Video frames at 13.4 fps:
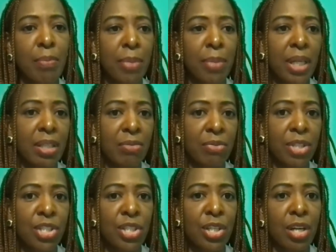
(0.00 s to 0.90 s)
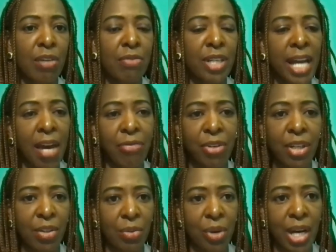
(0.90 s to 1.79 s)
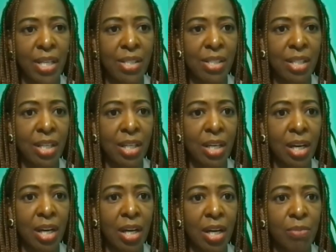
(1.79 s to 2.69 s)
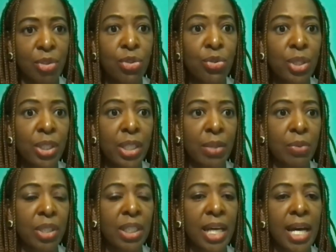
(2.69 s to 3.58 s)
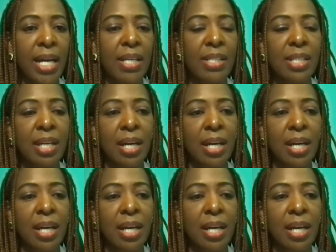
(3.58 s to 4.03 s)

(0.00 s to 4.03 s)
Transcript: make the vision of an African rising truly realized.